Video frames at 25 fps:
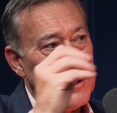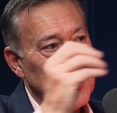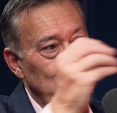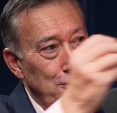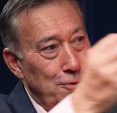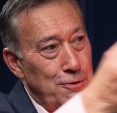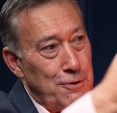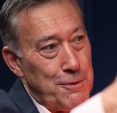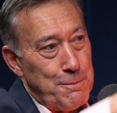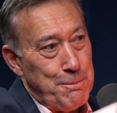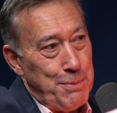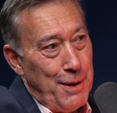
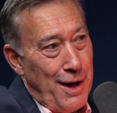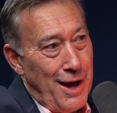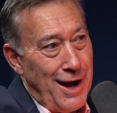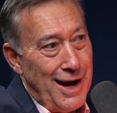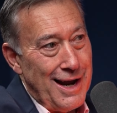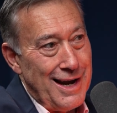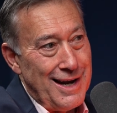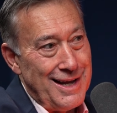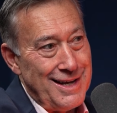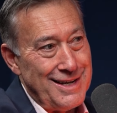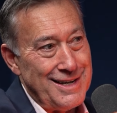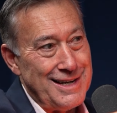you're a
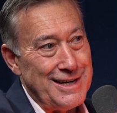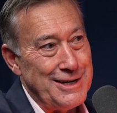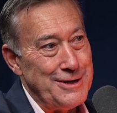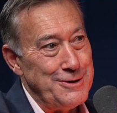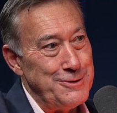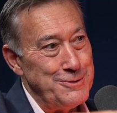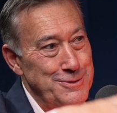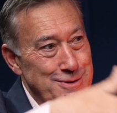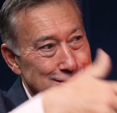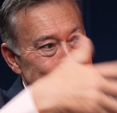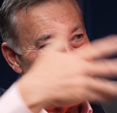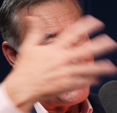pilot and
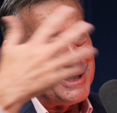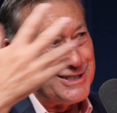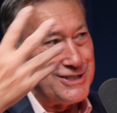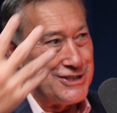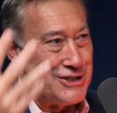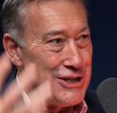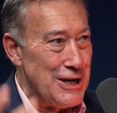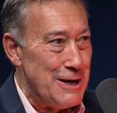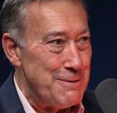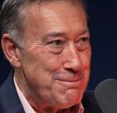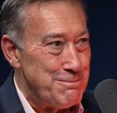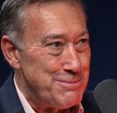you see
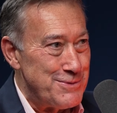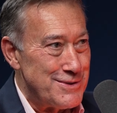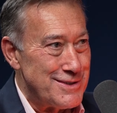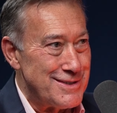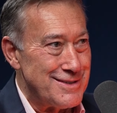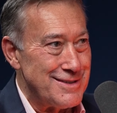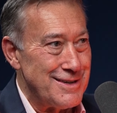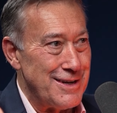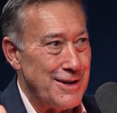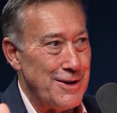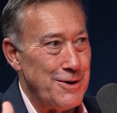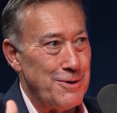
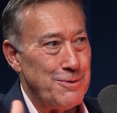ships,